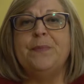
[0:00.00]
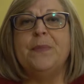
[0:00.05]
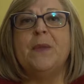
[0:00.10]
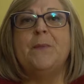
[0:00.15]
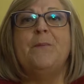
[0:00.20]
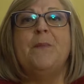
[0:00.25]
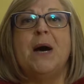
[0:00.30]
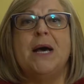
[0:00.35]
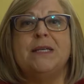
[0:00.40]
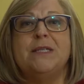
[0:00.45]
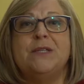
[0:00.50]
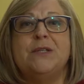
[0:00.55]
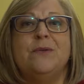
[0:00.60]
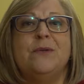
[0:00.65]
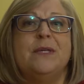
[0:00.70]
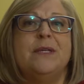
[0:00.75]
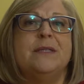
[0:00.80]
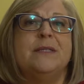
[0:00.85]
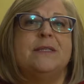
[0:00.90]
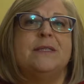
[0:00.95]
My
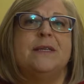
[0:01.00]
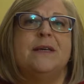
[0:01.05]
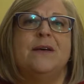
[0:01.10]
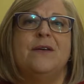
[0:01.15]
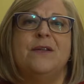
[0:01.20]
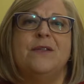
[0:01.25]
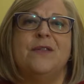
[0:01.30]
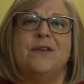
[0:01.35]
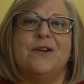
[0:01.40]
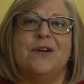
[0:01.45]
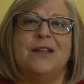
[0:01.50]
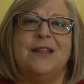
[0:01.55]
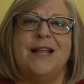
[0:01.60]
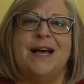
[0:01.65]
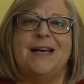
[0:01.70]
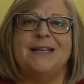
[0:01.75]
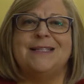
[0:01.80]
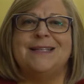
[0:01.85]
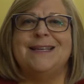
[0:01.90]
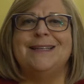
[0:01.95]
students, their
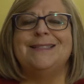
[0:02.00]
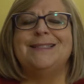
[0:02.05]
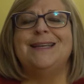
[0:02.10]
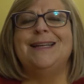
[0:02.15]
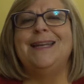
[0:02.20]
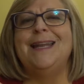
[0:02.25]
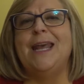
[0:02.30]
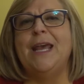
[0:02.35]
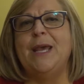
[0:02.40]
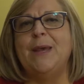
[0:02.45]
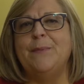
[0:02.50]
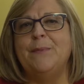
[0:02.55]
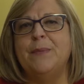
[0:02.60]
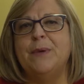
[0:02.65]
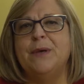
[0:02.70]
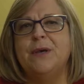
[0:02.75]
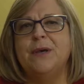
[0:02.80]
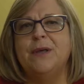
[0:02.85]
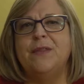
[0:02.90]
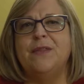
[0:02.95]
class gets a name.
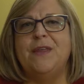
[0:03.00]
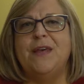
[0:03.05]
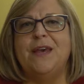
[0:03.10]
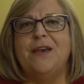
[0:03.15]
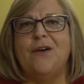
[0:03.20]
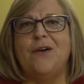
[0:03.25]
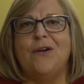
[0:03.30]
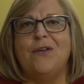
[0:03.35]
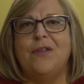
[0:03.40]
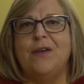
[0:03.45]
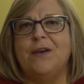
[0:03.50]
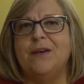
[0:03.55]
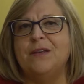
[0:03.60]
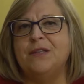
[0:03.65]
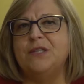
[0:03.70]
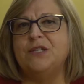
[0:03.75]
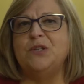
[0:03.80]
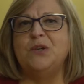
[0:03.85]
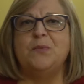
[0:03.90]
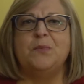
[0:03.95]
They are the
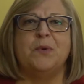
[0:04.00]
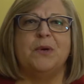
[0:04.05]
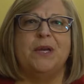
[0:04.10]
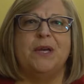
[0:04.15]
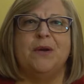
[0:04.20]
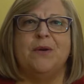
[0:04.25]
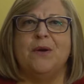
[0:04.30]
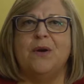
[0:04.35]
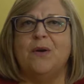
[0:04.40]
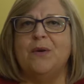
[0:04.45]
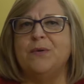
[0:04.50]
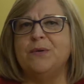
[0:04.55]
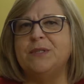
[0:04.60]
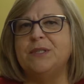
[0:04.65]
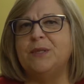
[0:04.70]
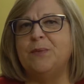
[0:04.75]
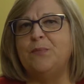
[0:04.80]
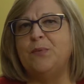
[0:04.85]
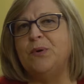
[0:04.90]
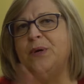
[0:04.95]
superheroes,
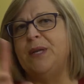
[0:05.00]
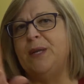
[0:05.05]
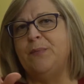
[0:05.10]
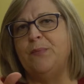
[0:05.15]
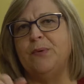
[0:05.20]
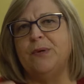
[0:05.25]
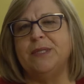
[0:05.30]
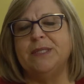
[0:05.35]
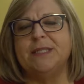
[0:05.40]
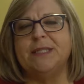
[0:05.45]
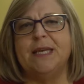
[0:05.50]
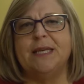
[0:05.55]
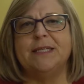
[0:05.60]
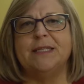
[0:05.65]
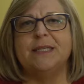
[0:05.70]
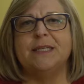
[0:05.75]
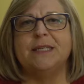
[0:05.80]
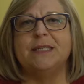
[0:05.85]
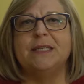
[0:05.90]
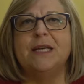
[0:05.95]
the pretty
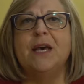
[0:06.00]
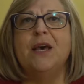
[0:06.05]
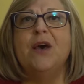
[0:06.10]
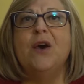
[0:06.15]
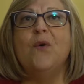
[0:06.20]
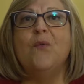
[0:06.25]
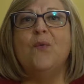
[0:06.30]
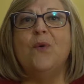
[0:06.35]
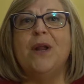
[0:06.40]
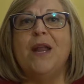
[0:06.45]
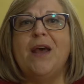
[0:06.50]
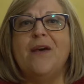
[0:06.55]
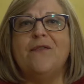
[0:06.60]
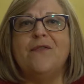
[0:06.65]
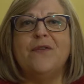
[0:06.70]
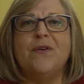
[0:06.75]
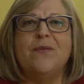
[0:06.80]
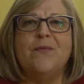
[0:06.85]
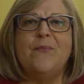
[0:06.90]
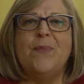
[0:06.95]
princesses.
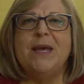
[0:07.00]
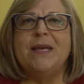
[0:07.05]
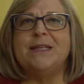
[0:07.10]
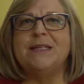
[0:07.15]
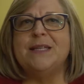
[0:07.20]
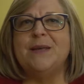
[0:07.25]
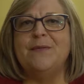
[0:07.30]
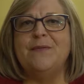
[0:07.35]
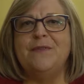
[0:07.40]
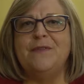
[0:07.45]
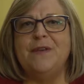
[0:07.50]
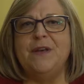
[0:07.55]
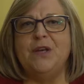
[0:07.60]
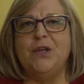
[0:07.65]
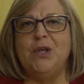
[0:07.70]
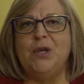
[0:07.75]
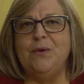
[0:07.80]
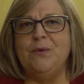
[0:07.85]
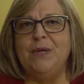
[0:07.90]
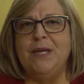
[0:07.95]
Whatever makes them feel
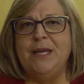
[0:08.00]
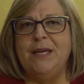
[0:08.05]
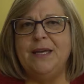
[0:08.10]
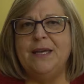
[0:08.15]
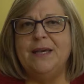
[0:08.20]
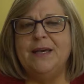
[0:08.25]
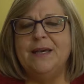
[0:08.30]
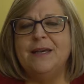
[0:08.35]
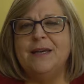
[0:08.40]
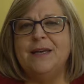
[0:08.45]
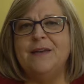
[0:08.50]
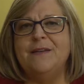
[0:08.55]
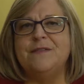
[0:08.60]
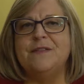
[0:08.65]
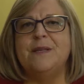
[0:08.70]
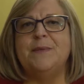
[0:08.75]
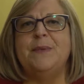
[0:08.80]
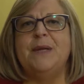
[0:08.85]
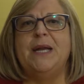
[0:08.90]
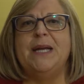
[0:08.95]
unique gives
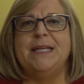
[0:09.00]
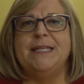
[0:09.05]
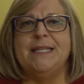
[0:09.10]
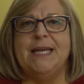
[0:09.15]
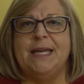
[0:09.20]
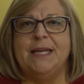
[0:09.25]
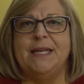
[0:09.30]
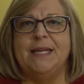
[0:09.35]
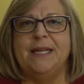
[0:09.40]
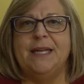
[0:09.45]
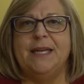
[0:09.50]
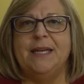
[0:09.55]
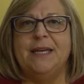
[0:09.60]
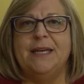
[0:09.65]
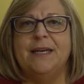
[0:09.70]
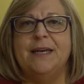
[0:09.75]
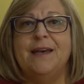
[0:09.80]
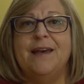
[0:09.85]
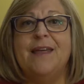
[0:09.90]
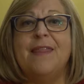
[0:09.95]
them an identity.
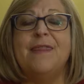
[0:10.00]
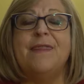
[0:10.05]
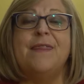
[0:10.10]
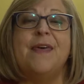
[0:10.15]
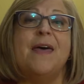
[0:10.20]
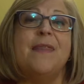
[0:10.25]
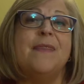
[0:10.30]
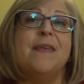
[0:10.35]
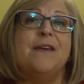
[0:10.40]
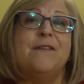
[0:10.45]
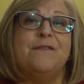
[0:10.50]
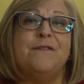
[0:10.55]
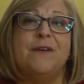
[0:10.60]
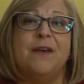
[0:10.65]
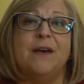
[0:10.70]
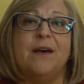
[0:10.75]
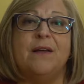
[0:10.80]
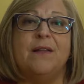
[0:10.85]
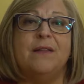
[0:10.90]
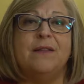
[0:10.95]
Then they
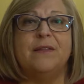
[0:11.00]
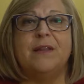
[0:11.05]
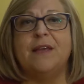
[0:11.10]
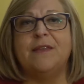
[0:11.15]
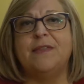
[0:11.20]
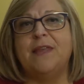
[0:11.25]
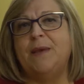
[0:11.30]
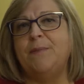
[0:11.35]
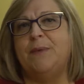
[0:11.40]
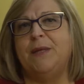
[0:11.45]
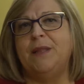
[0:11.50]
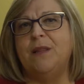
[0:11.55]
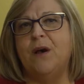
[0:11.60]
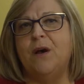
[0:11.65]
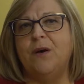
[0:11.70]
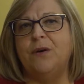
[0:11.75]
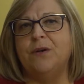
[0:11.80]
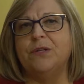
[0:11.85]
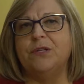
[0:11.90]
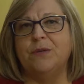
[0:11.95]
feel like they
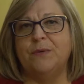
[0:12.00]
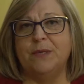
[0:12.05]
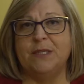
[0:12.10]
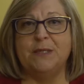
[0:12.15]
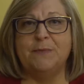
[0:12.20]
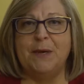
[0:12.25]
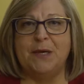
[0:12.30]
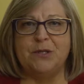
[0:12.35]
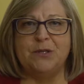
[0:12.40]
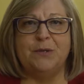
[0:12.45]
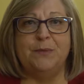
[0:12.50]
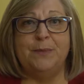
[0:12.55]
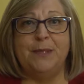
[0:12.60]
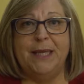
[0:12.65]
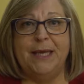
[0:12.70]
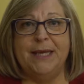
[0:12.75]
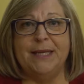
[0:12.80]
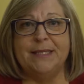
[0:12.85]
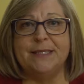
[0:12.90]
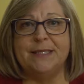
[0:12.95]
belong to a special
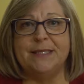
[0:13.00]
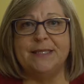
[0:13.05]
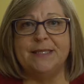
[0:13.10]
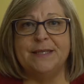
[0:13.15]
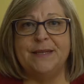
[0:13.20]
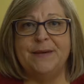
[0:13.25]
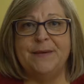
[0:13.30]
place.